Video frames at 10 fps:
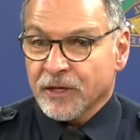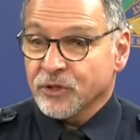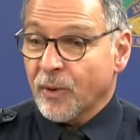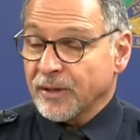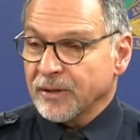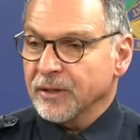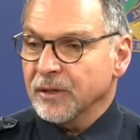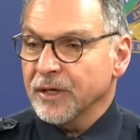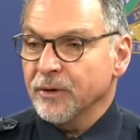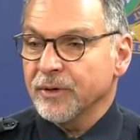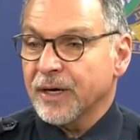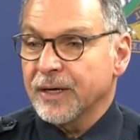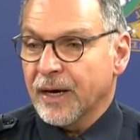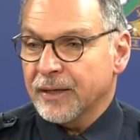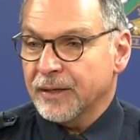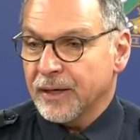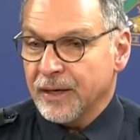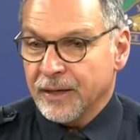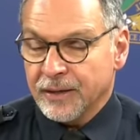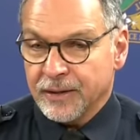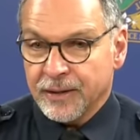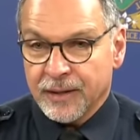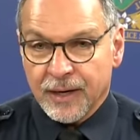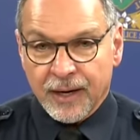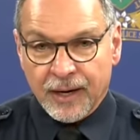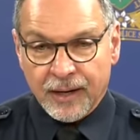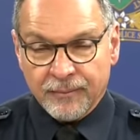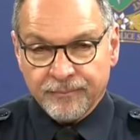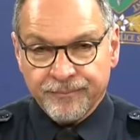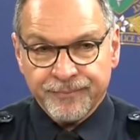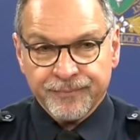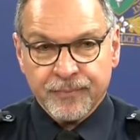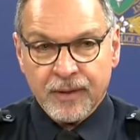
So I legally own a gun in, um,